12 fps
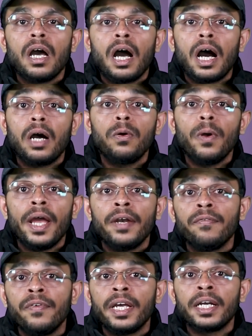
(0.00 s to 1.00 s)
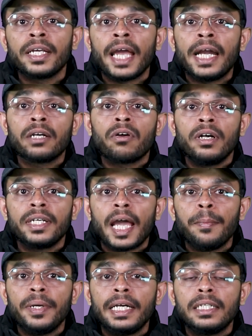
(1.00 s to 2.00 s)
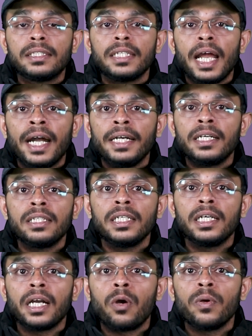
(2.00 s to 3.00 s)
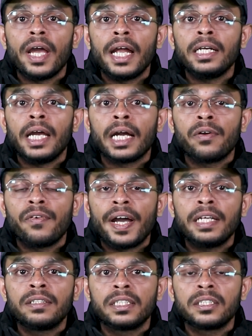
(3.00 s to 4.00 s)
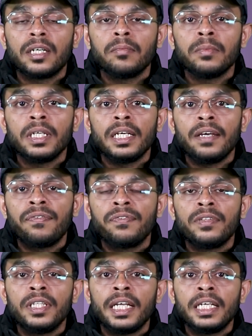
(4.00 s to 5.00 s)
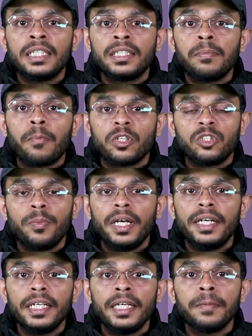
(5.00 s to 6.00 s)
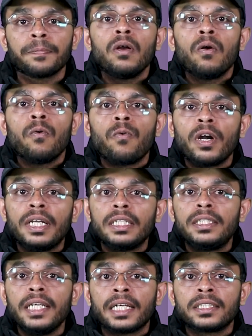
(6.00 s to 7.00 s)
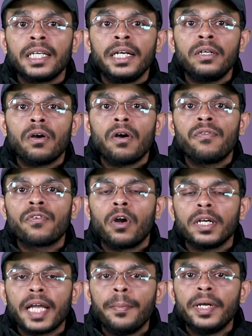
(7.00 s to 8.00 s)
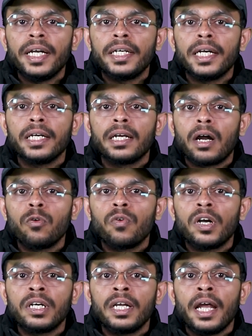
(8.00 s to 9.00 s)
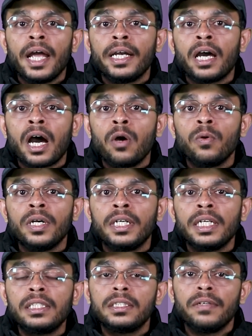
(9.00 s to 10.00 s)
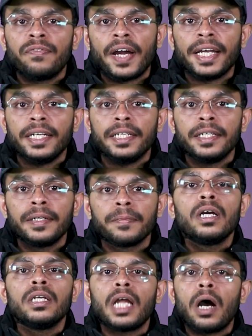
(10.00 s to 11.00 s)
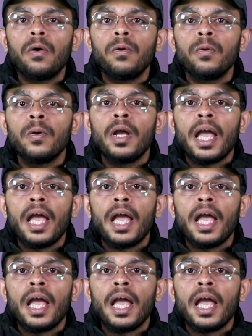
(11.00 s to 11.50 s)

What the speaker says: How and where can contaminants enter the ground and aquifer system if there is a possibility? What is the extent of contaminated groundwater and how it is defined? Now,